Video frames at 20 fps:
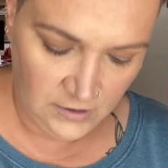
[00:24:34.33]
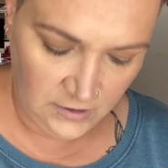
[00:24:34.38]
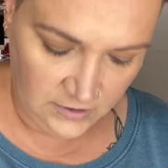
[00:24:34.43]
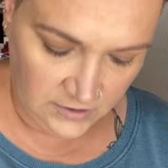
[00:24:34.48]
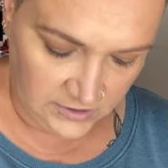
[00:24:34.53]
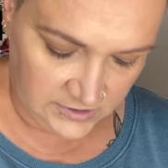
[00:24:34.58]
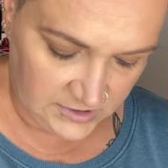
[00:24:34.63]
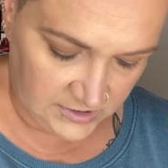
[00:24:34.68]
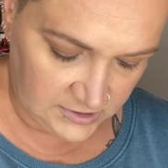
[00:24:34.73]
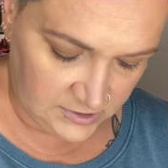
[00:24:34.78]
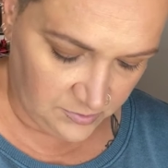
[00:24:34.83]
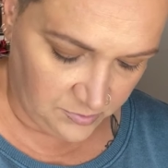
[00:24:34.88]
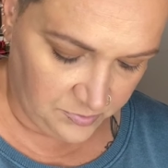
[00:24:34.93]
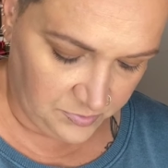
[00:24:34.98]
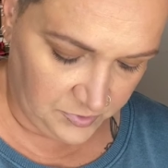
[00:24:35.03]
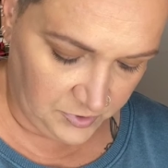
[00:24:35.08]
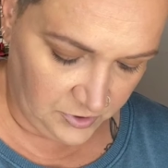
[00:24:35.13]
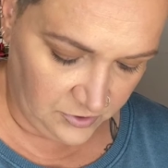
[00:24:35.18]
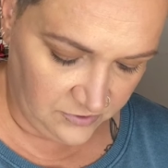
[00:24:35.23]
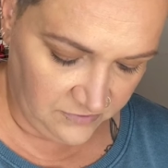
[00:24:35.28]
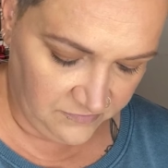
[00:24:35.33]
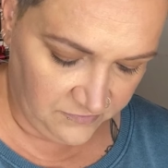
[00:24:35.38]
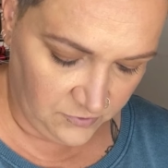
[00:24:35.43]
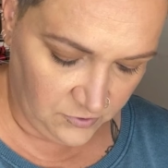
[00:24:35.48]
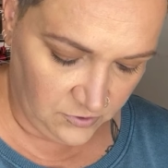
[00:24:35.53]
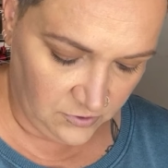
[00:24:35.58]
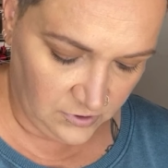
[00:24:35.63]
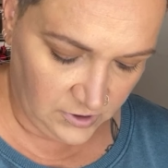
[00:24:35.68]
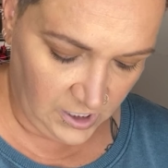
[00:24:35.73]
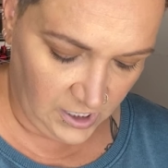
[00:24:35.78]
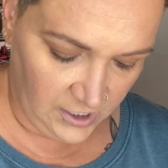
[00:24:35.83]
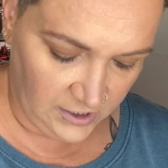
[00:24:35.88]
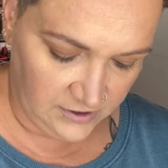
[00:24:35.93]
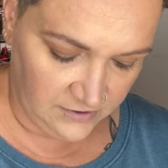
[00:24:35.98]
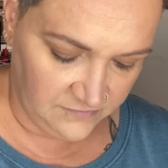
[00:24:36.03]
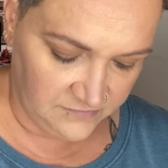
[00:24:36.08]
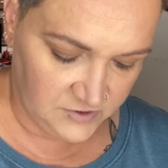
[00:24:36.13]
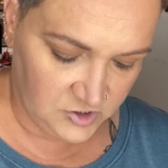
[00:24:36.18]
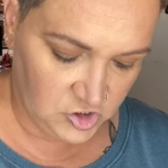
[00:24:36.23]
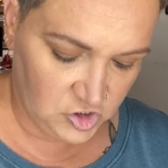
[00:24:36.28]
This is a beautiful kind
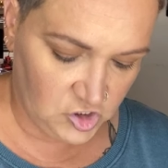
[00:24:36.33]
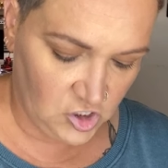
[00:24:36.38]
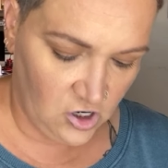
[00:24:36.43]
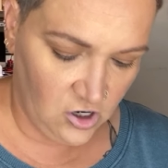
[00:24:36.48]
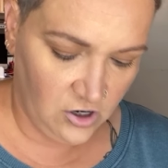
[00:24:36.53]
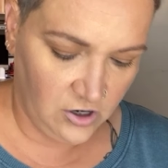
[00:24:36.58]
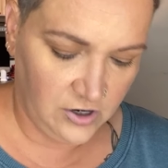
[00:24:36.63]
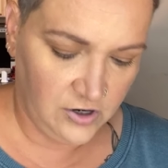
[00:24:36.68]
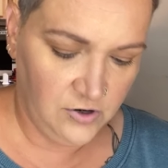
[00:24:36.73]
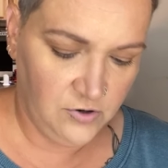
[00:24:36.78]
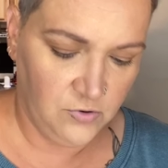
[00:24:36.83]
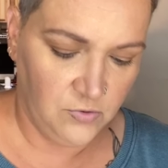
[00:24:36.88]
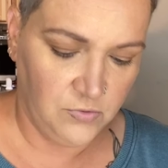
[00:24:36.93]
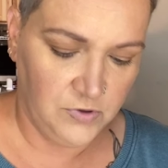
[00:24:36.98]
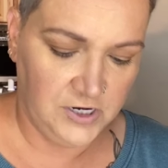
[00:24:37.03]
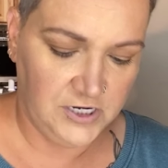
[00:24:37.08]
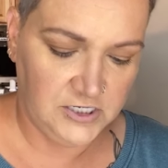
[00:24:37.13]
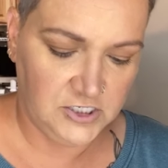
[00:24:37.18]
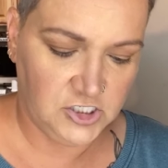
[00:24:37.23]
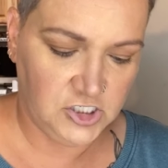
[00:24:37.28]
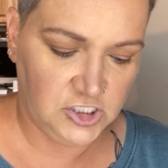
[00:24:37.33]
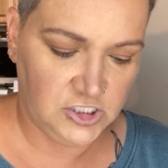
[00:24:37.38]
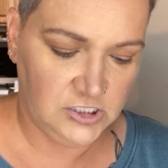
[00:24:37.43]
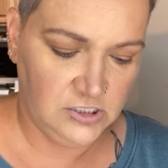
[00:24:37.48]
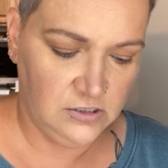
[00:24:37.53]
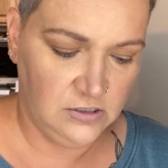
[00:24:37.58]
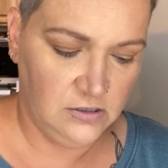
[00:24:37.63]
of dark, rich,